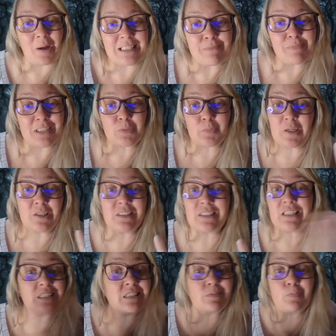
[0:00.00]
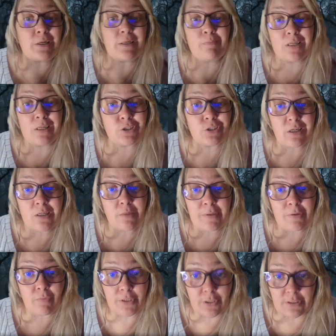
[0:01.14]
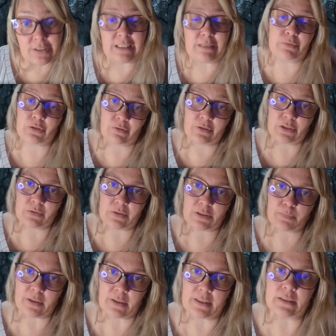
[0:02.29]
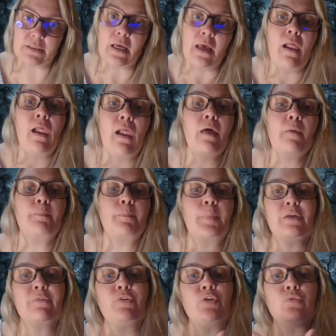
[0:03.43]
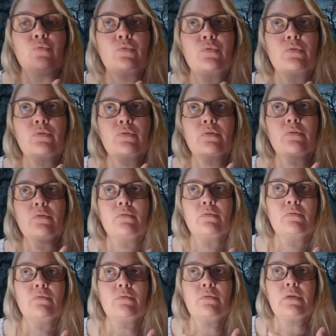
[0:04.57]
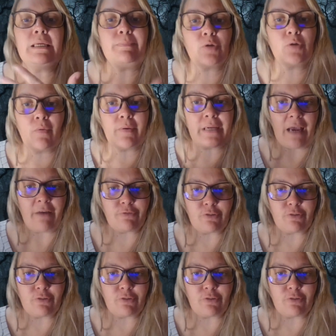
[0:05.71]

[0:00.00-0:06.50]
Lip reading: team experiences is pretty much not going to be what your team's going to experience. But if you keep going after